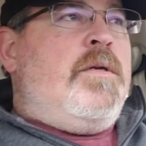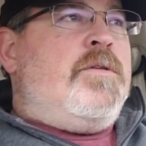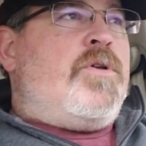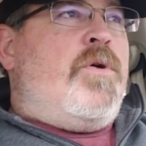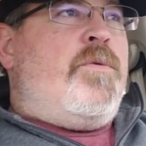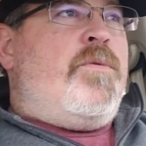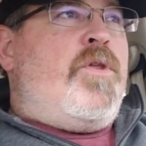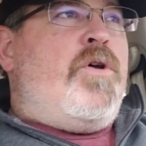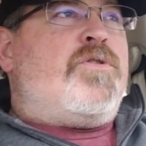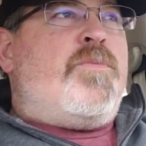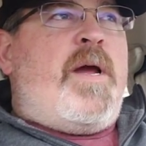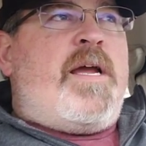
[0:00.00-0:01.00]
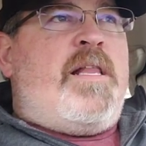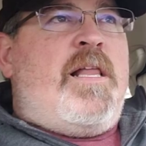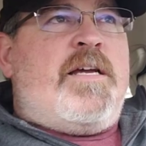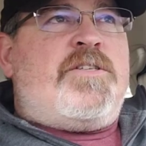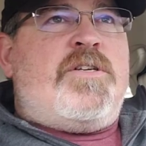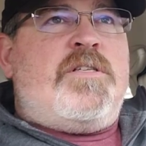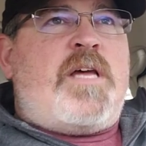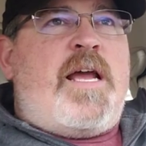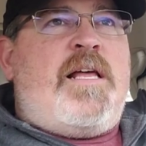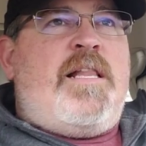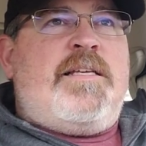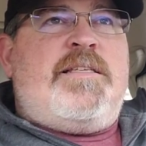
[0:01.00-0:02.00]
So those are my collections. I
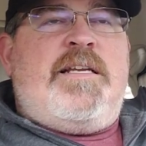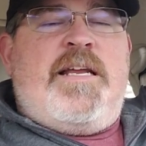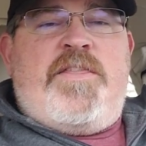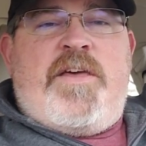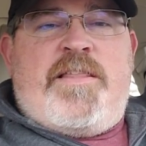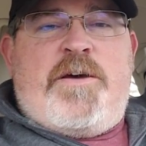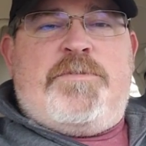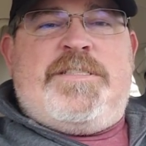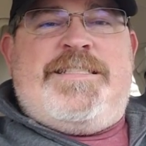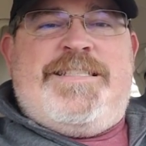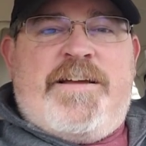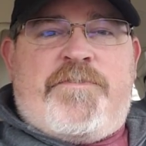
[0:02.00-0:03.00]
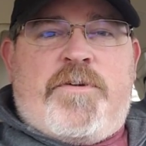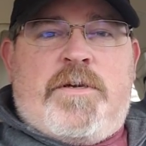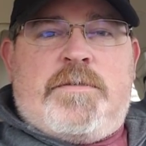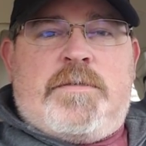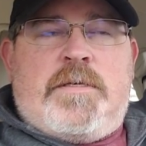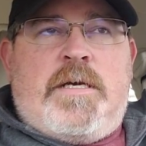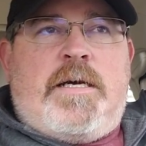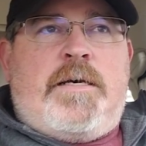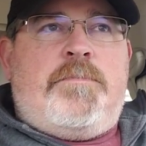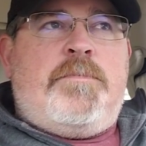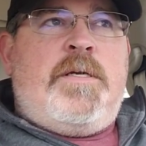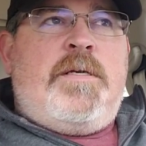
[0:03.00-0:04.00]
collected anything that was different.
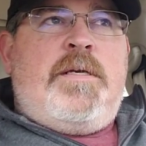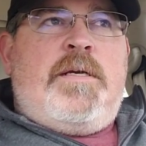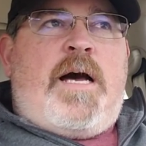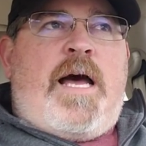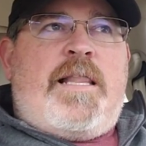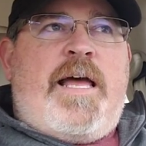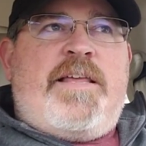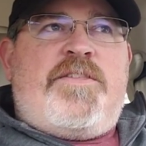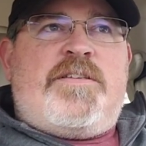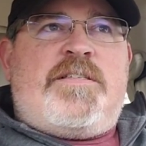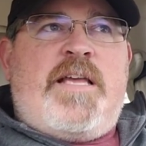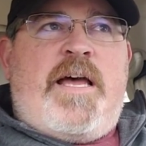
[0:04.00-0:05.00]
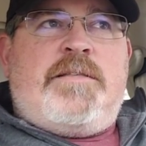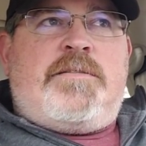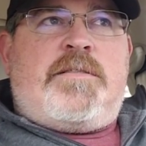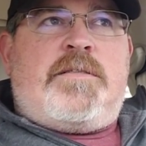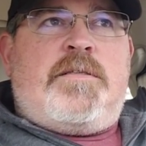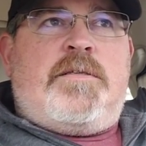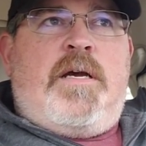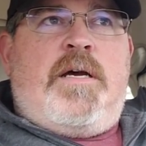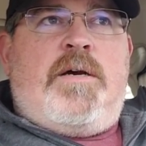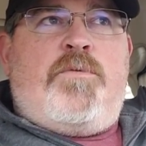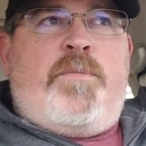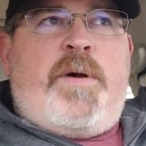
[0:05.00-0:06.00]
I like the sets.
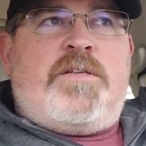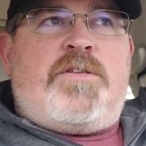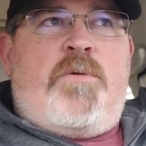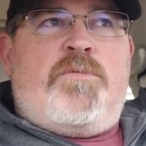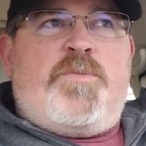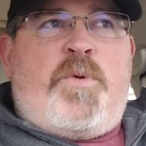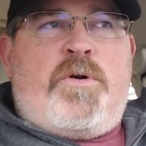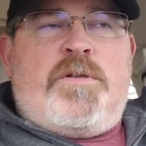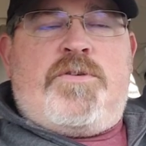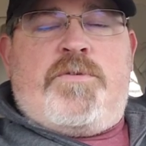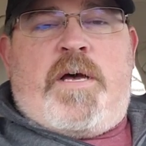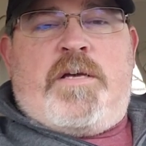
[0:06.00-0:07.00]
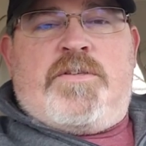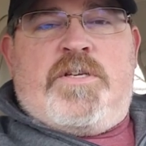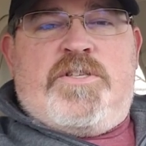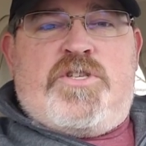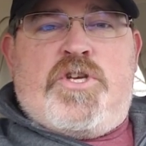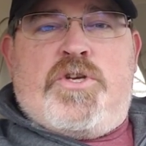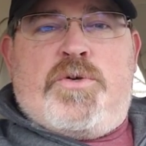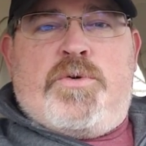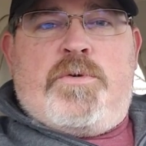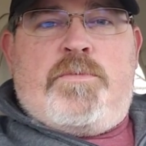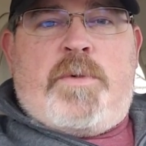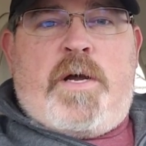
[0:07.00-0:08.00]
When my son was born in
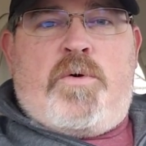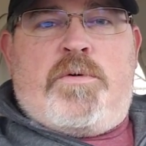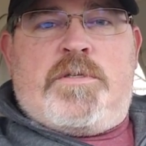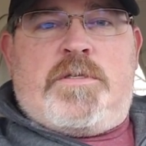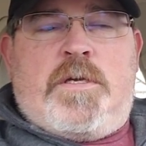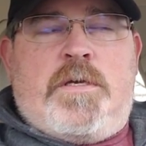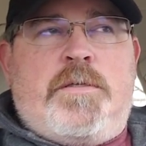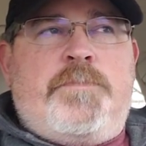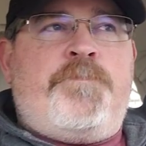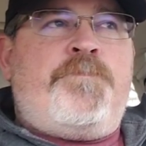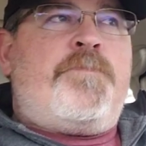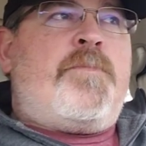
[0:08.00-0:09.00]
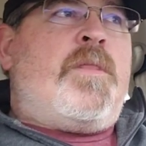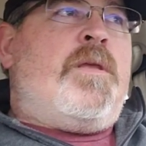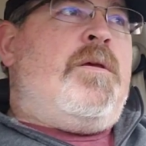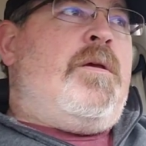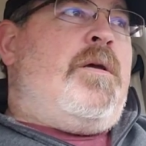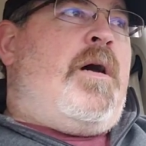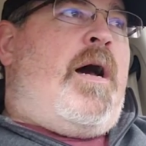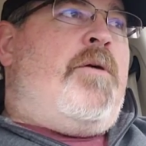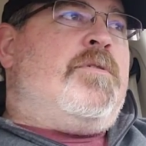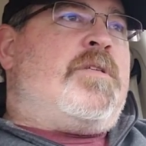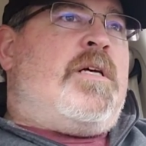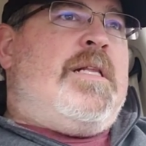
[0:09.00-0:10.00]
2002, my oldest son, I
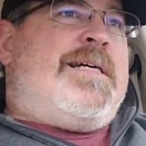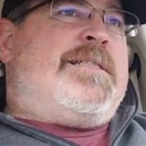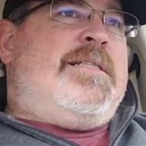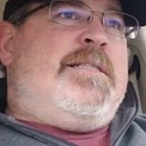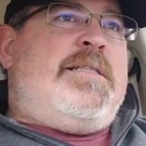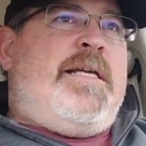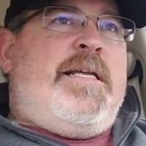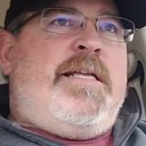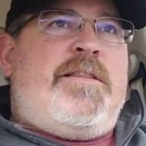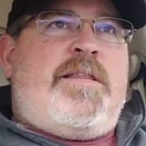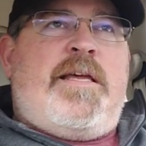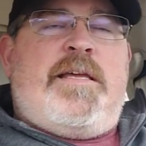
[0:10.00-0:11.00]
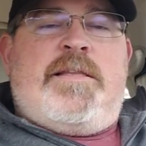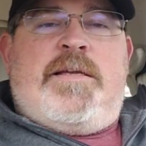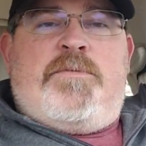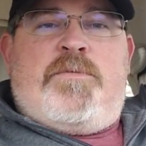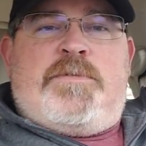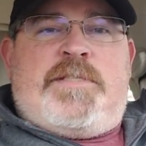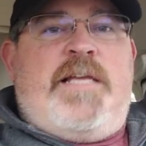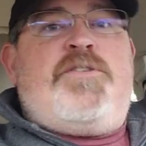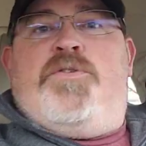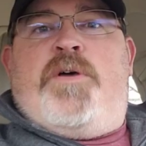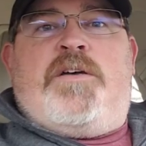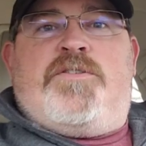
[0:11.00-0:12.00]
was collecting anything that said
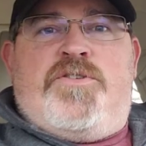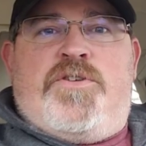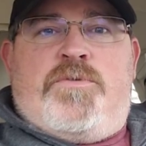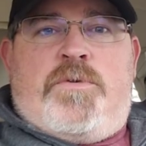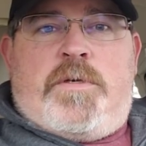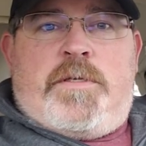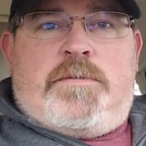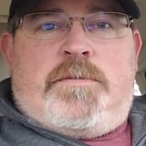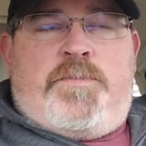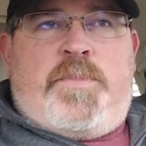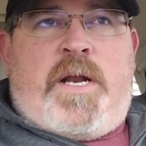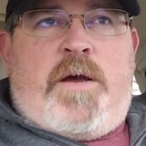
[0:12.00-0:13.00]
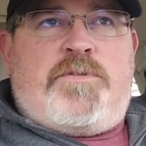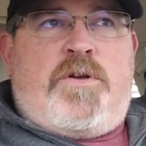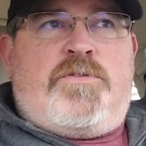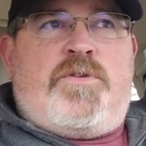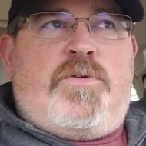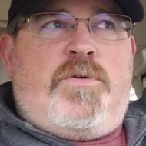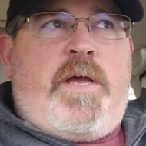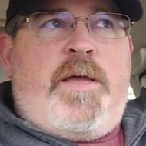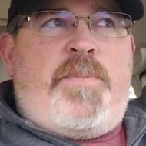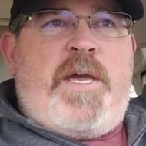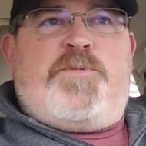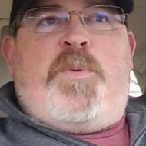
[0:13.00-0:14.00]
2002 on it. But I was also a
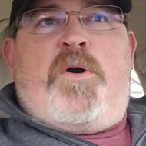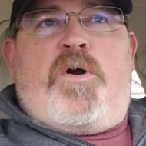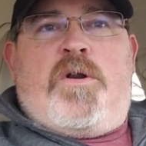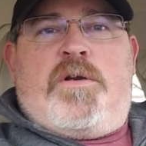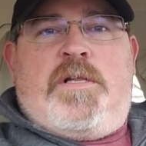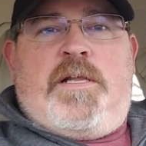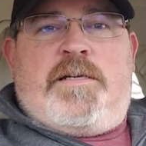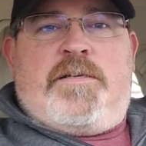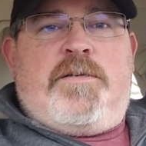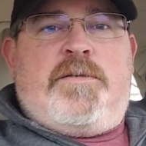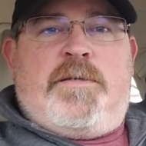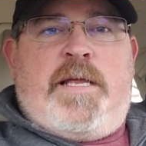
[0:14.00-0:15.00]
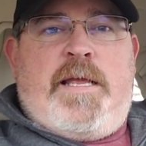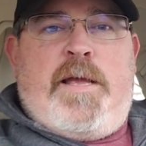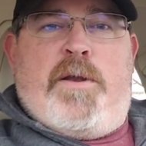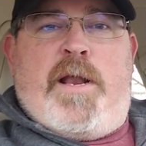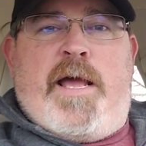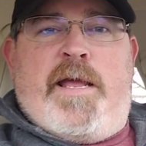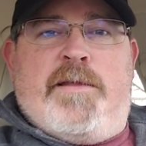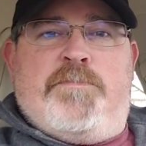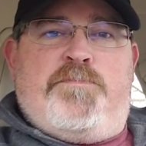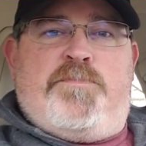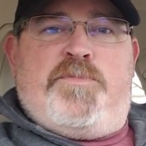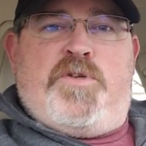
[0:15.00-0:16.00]
baseball card collector. And
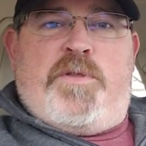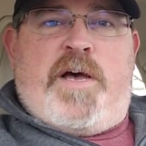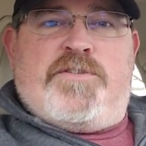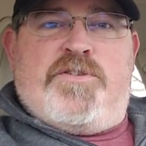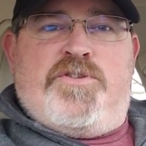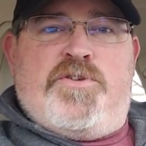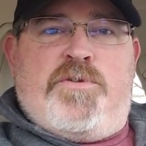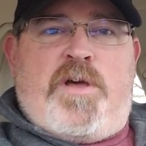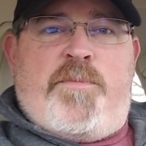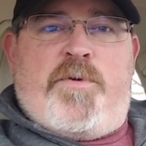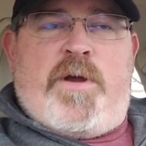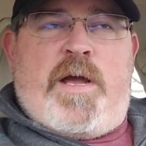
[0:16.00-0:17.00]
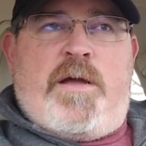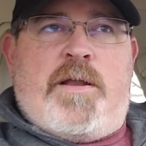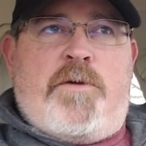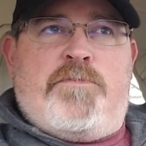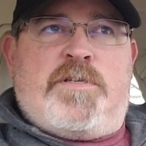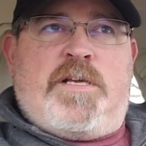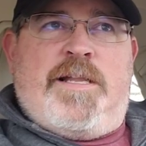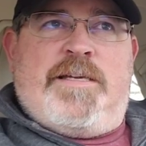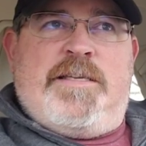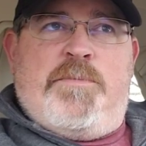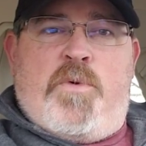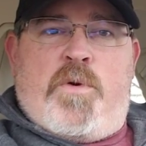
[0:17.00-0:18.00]
2002 come around, I was
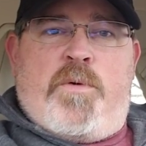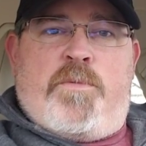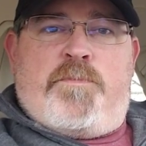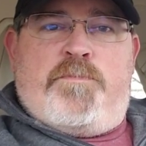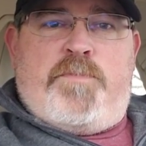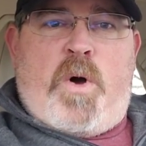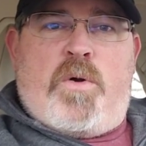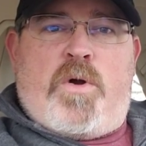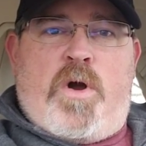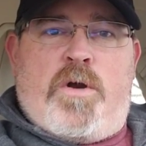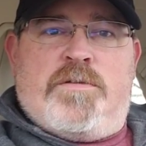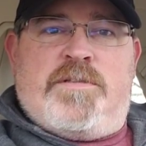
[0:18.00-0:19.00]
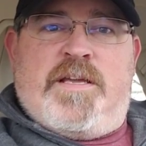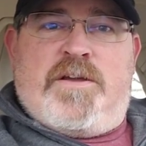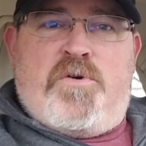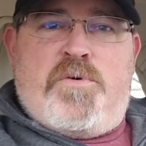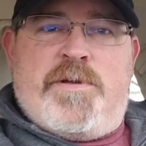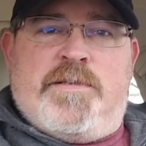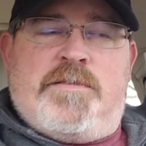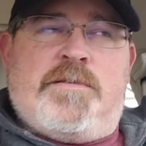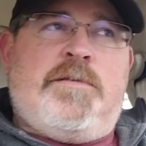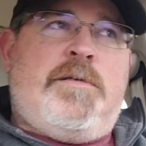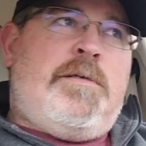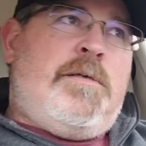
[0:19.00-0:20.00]
collecting more ball cards than coins.
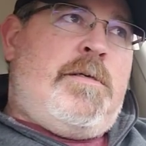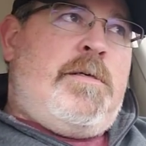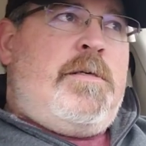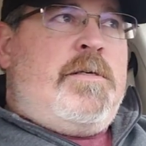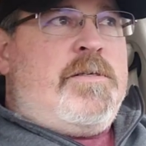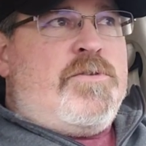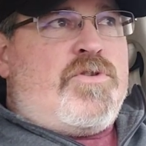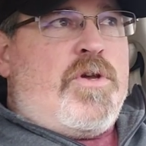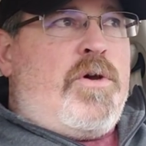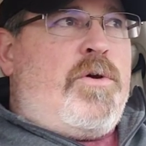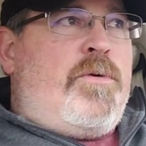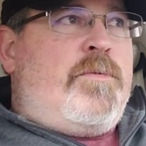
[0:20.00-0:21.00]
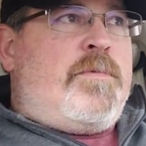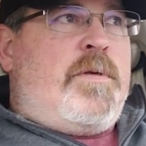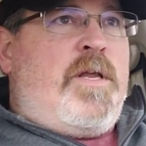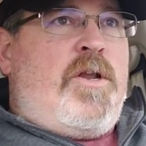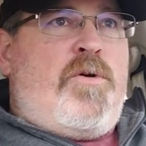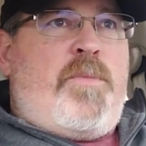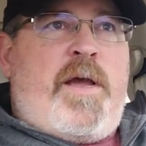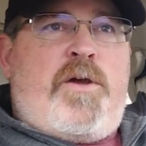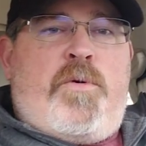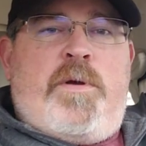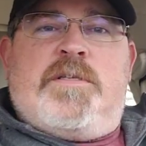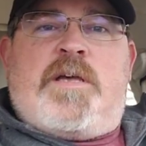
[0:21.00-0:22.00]
So, my
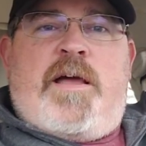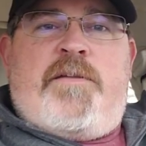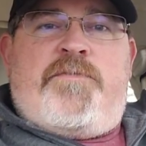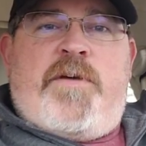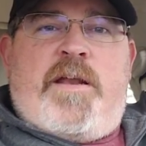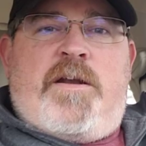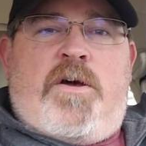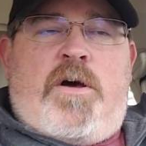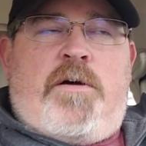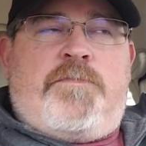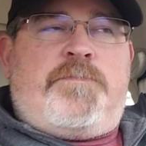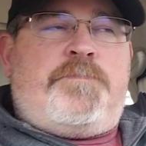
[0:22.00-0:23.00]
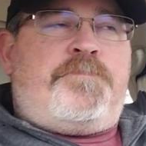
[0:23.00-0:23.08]
coins kind of faded off.